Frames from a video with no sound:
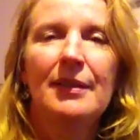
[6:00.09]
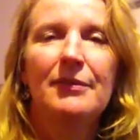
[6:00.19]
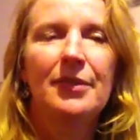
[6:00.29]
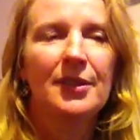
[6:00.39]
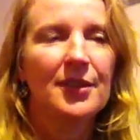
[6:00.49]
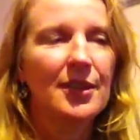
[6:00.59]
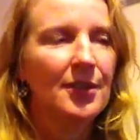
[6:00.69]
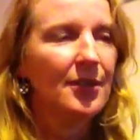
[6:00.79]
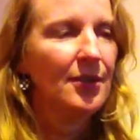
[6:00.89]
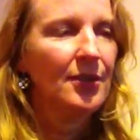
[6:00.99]
in France
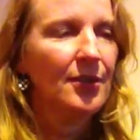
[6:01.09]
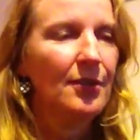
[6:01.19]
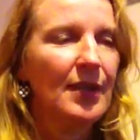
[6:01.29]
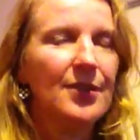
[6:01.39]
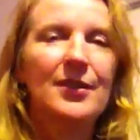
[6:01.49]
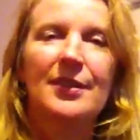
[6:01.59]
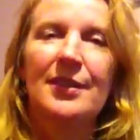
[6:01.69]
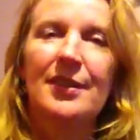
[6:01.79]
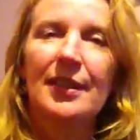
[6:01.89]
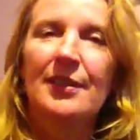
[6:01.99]
since
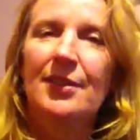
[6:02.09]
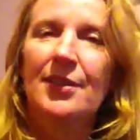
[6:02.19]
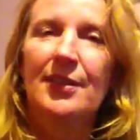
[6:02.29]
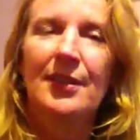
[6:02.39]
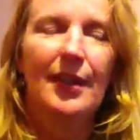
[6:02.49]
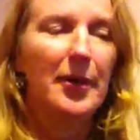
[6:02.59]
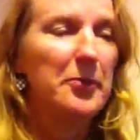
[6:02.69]
2006.